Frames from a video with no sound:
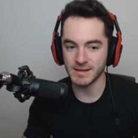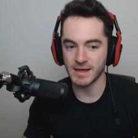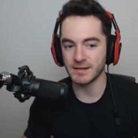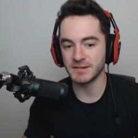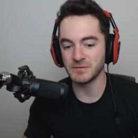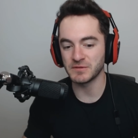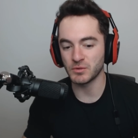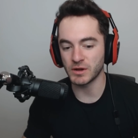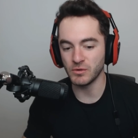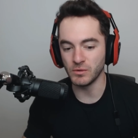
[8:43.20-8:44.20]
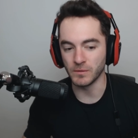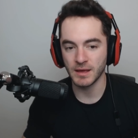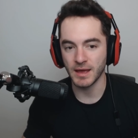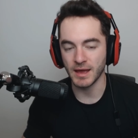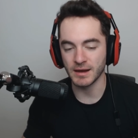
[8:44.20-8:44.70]
Yeah, that seems pretty cool
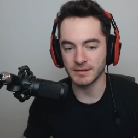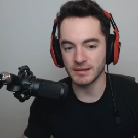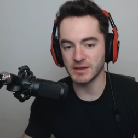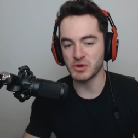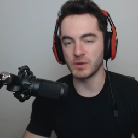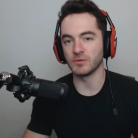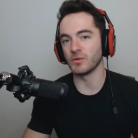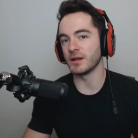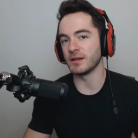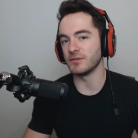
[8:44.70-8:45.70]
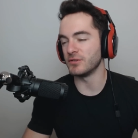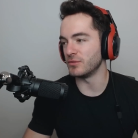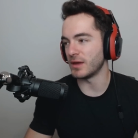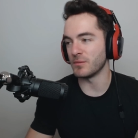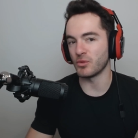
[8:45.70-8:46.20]
and I think you can run into
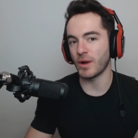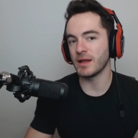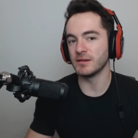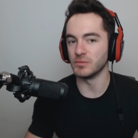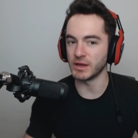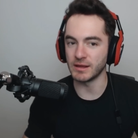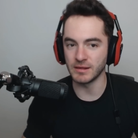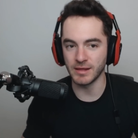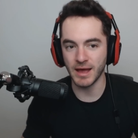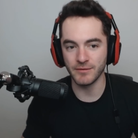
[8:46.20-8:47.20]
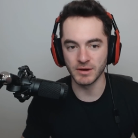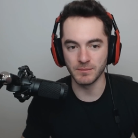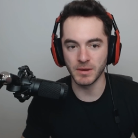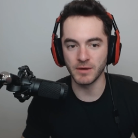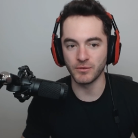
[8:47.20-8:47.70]
them randomly and they'll have an
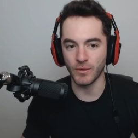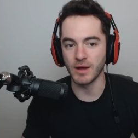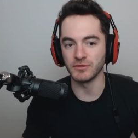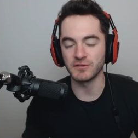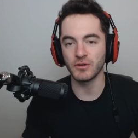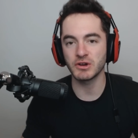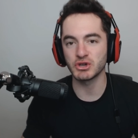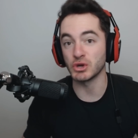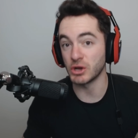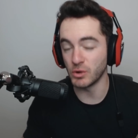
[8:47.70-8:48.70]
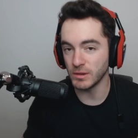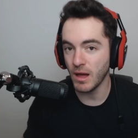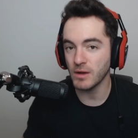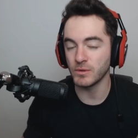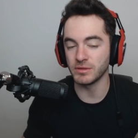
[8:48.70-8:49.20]
above ground structure to go
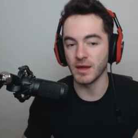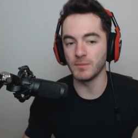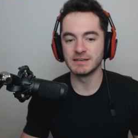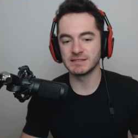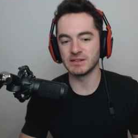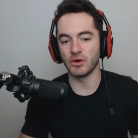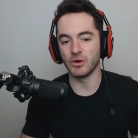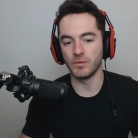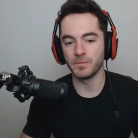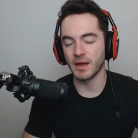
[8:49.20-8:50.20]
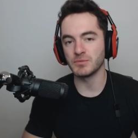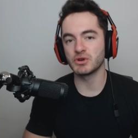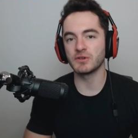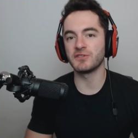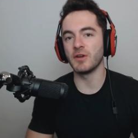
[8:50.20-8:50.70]
along with them. So I'm
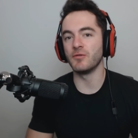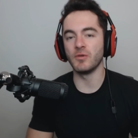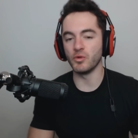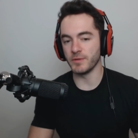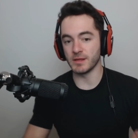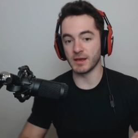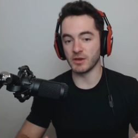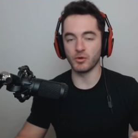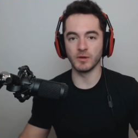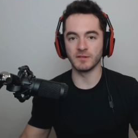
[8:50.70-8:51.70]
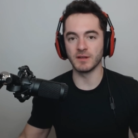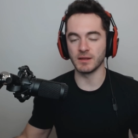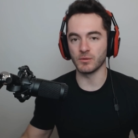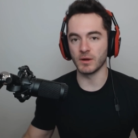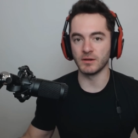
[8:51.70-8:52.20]
sure some of them will be like you
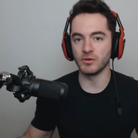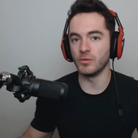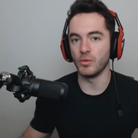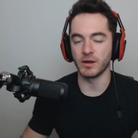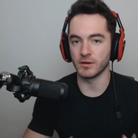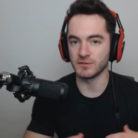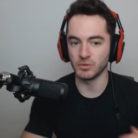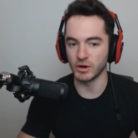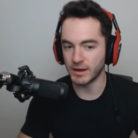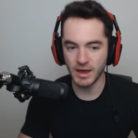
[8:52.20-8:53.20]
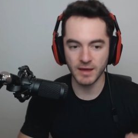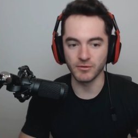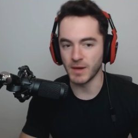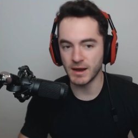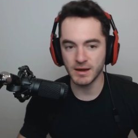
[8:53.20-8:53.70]
coincidentally run into them while you're exploring a cave or
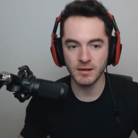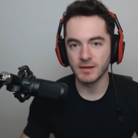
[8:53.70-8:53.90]
mining,